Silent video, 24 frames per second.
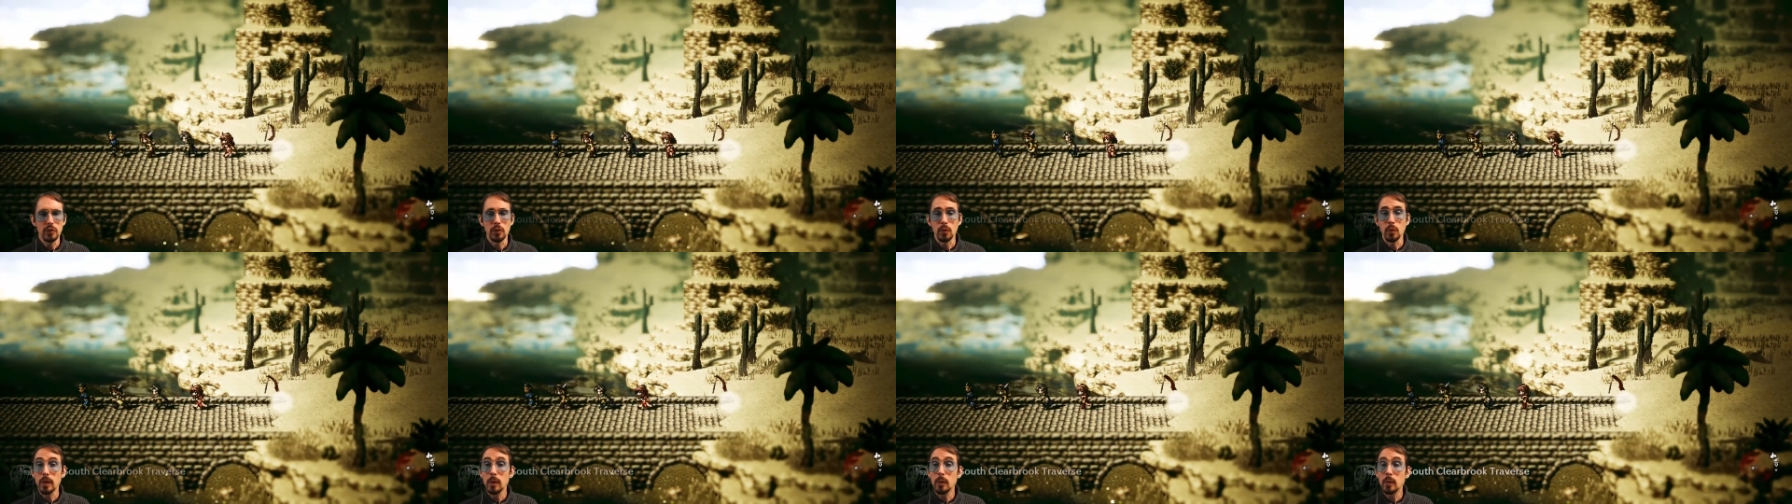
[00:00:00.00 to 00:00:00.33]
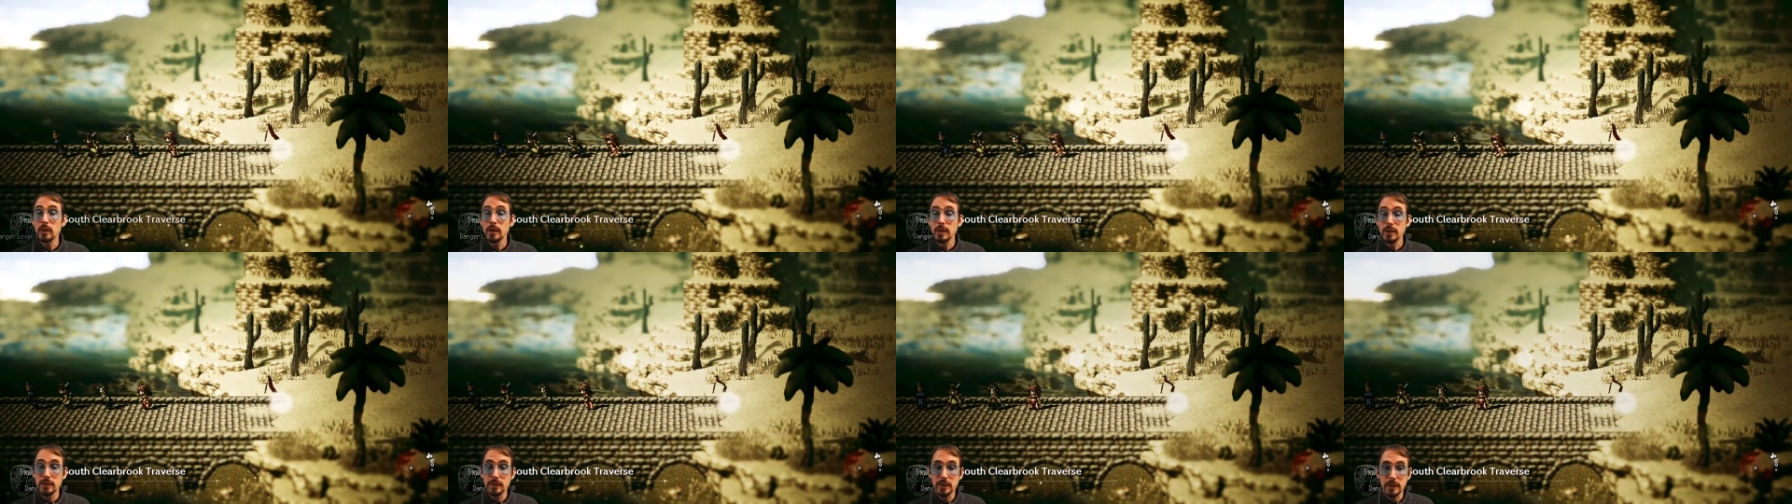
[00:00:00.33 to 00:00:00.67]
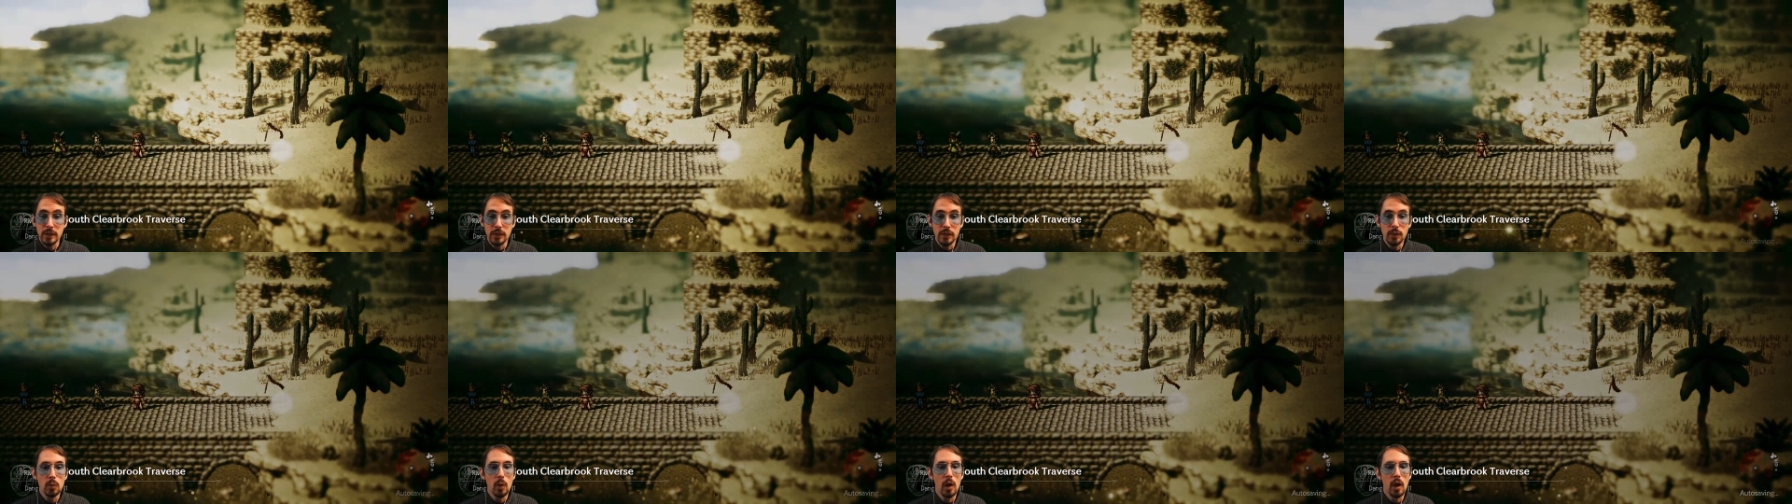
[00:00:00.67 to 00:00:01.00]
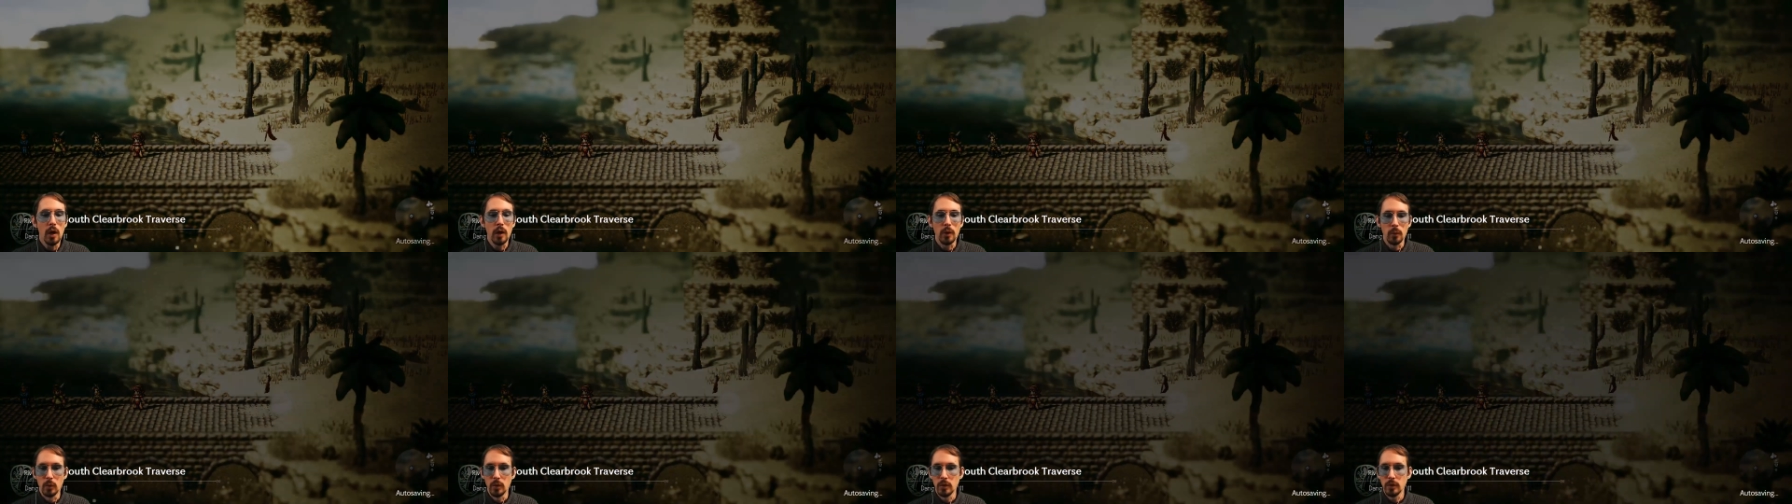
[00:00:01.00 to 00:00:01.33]
so we will continue
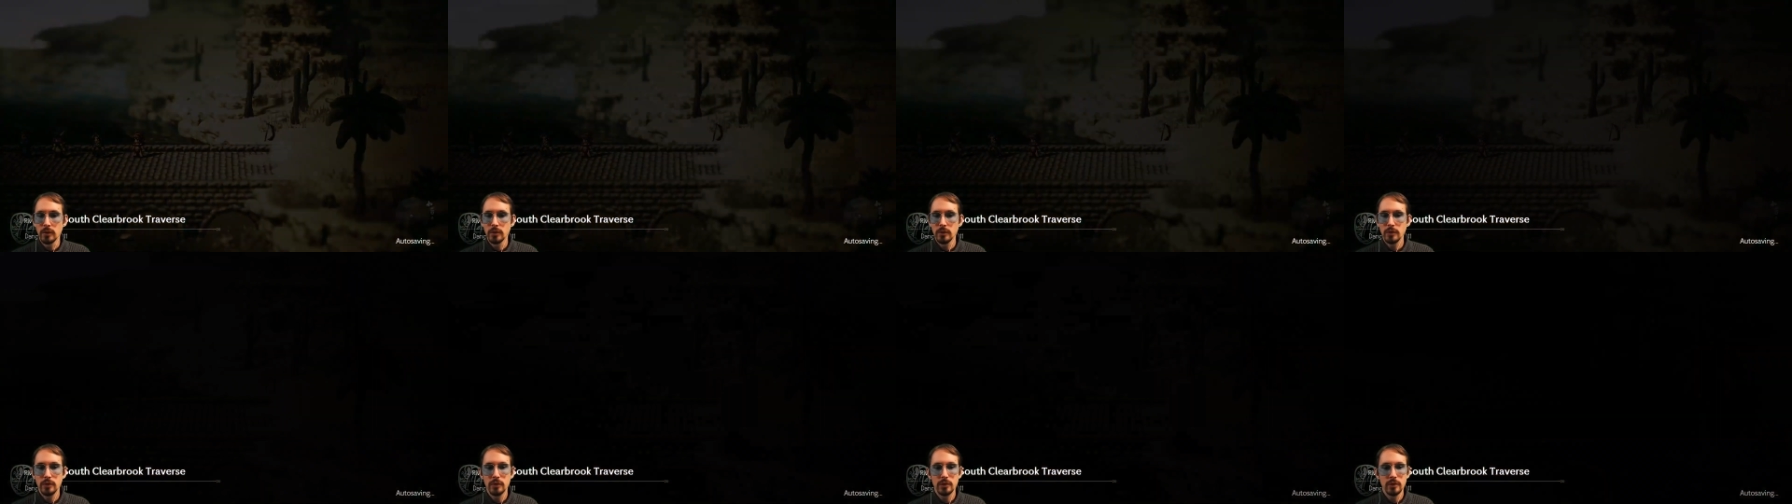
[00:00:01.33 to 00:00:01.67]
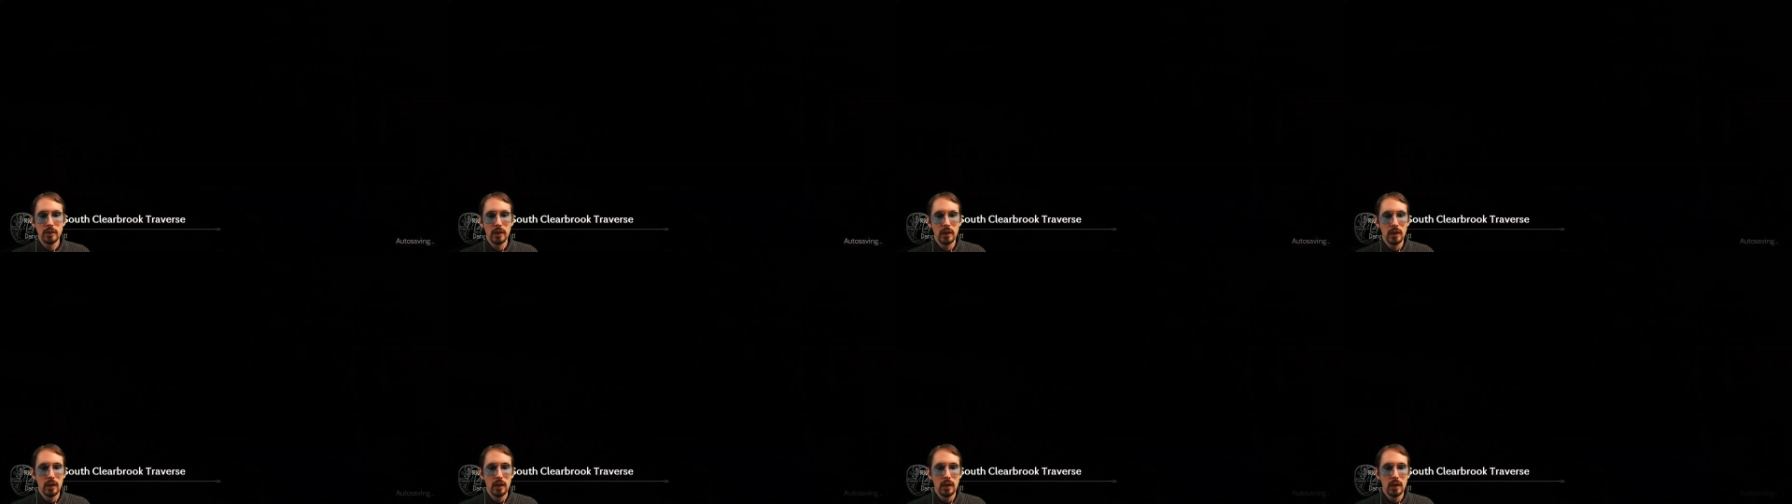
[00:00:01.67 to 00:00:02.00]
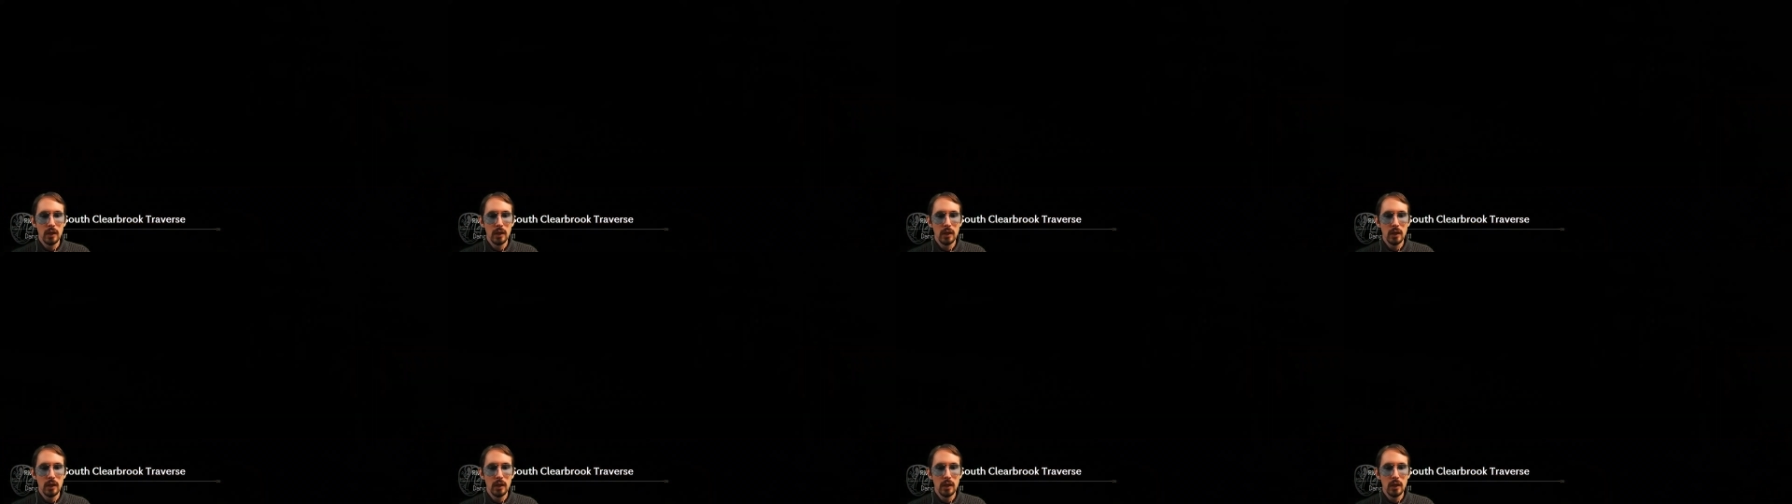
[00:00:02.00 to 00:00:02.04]
onwards